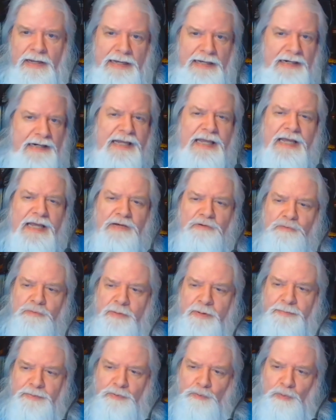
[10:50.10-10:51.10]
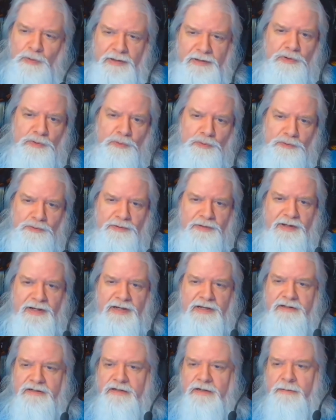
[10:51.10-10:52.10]
and I can't remember what order
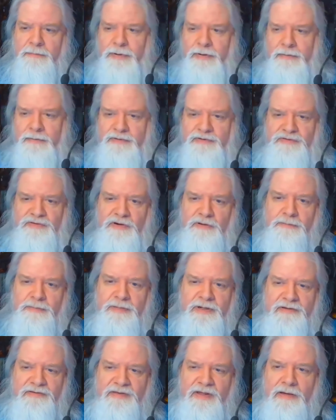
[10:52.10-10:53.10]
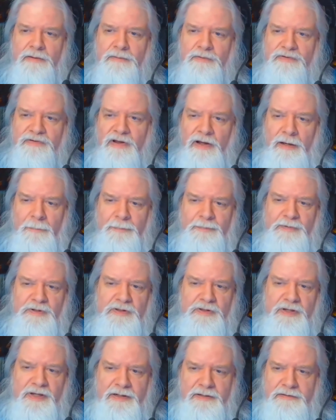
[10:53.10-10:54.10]
they ended up published in, because that was up
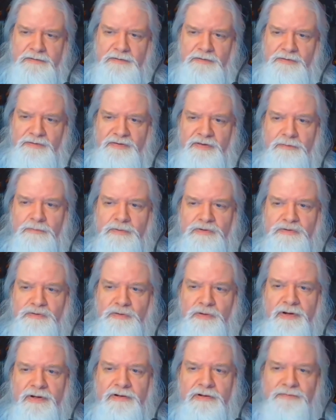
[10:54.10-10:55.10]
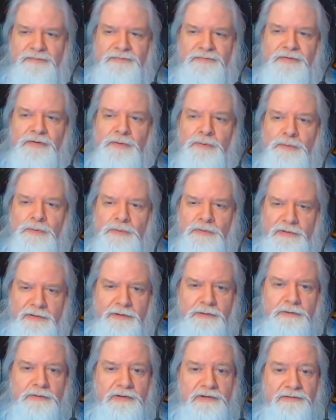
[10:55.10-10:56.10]
to the editors. They were trying to fill,
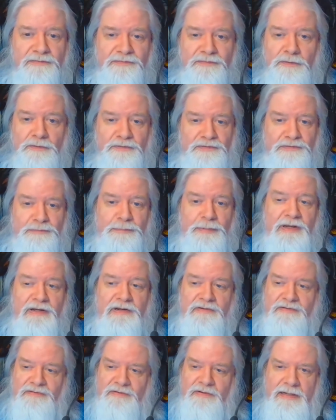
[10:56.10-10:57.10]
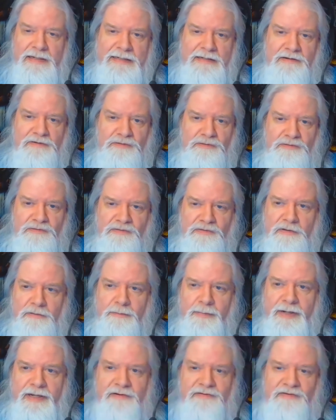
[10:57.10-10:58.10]
literally fill space in issues of the
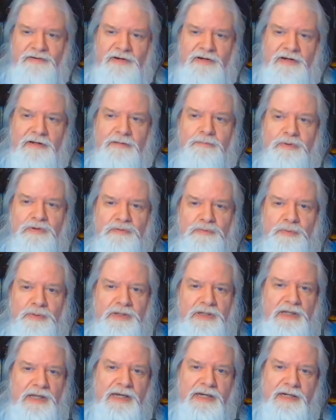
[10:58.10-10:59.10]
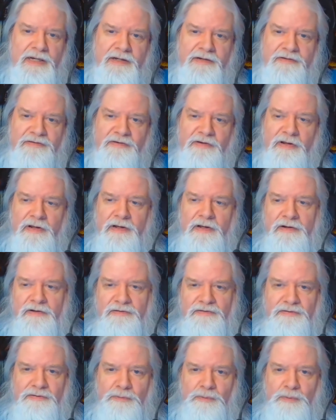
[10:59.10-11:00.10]
magazine in between the ads.
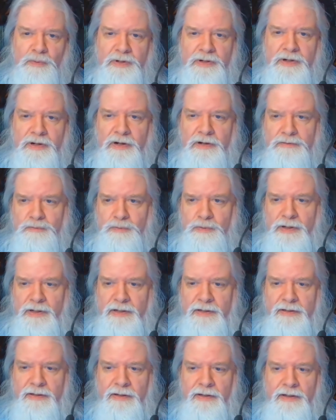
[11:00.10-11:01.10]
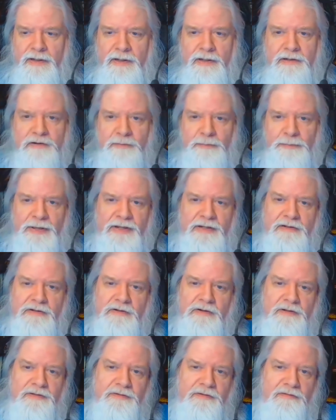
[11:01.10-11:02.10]
So what got run
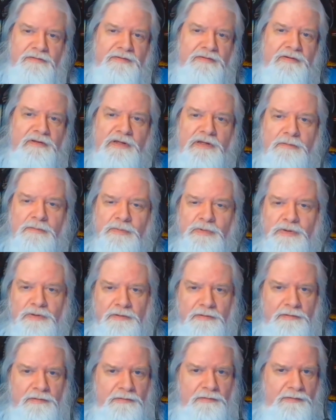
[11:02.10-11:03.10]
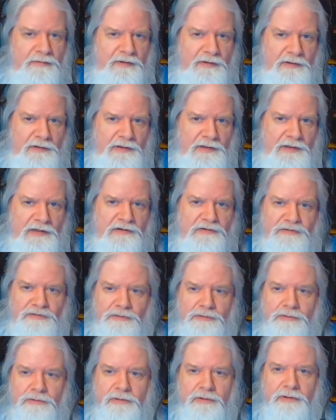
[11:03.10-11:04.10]
depended on the theme of the, the
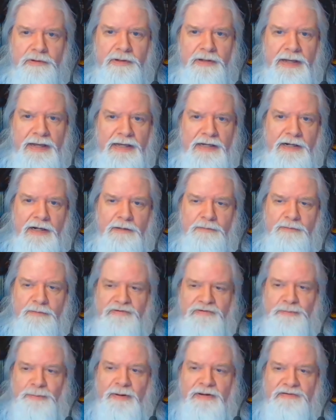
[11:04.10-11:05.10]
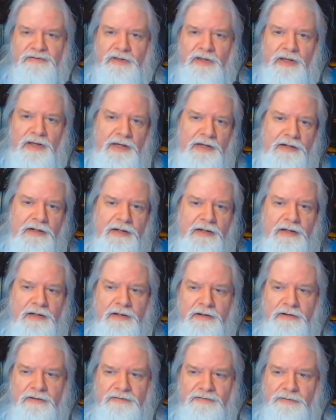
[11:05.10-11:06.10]
issue and how space they had.
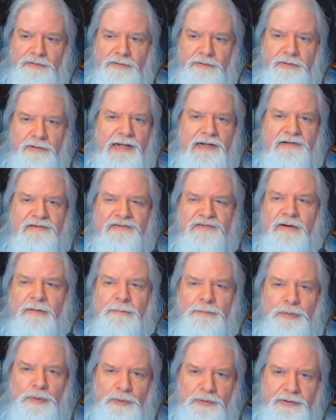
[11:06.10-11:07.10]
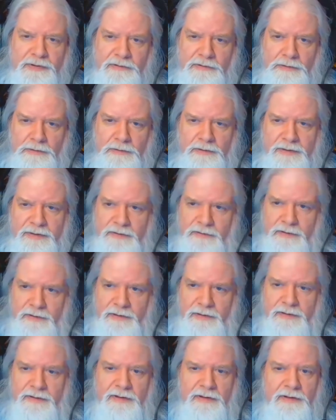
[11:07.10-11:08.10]
So at some point early
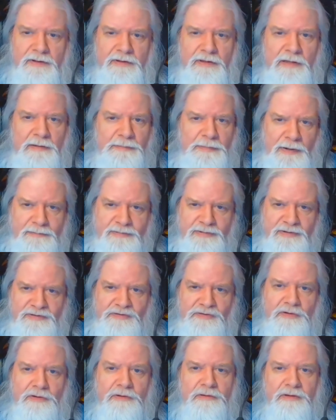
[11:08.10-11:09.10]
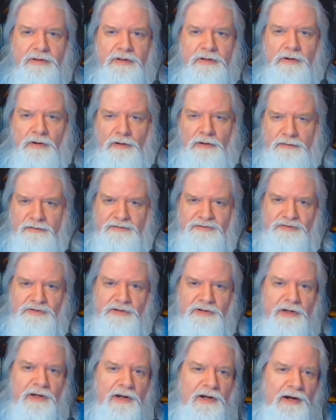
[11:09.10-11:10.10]
on, they published The
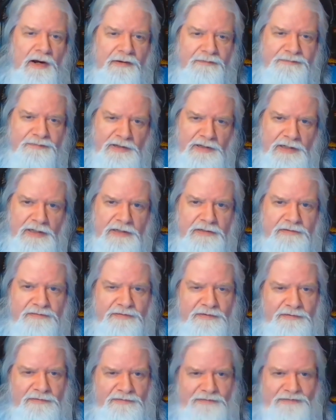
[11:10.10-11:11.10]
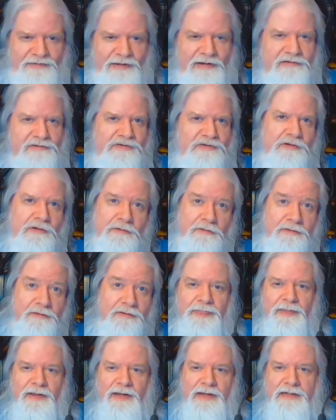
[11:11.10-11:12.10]
Ecology of the Ixitxachitl.
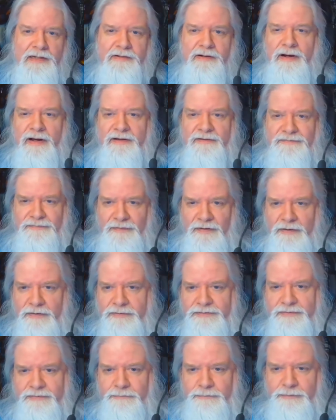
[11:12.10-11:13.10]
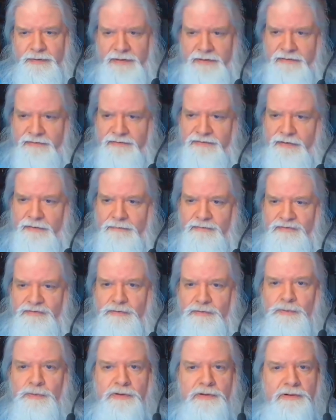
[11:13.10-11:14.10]
And I felt, being as I was
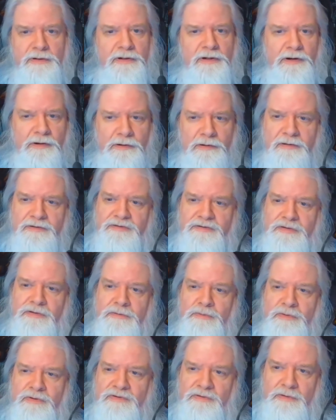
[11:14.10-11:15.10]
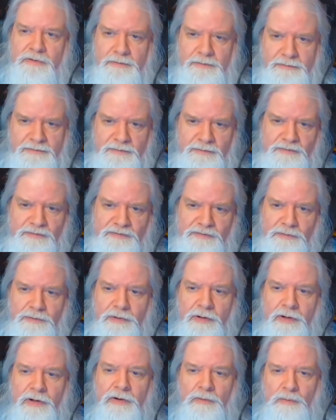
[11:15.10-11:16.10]
doing an ecology, which introduced
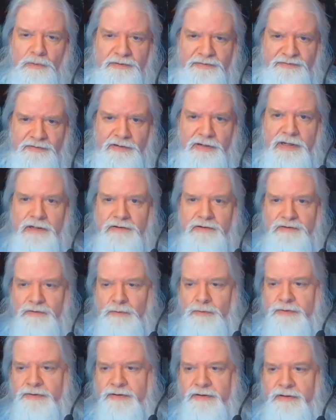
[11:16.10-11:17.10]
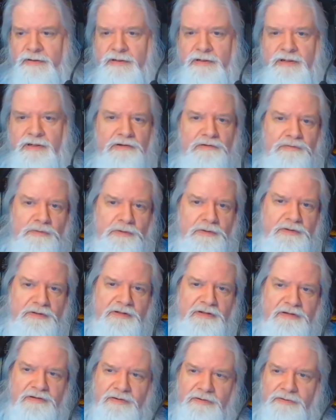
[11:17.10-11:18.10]
you once again to all the intricate
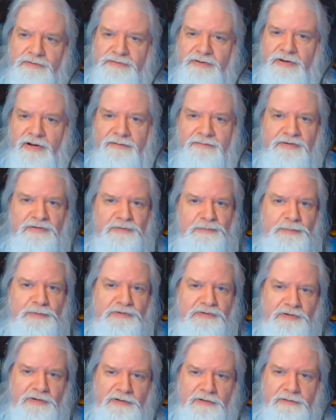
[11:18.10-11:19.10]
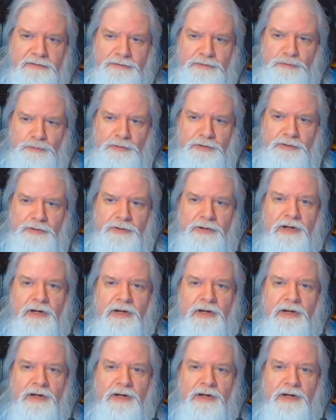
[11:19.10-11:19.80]
details of this particular critter,